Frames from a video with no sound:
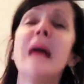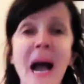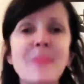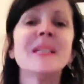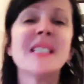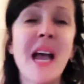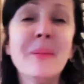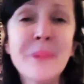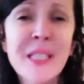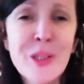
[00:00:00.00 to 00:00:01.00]
I'm
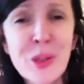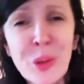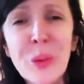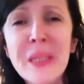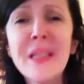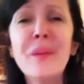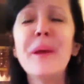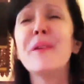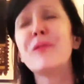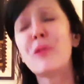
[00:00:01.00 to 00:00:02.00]
attempting to do a little
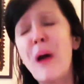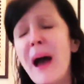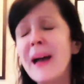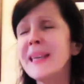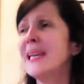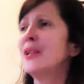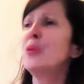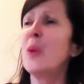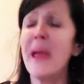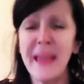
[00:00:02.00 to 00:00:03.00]
bit of crying
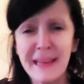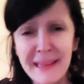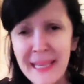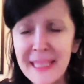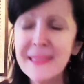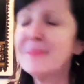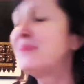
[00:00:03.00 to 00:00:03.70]
and wailing.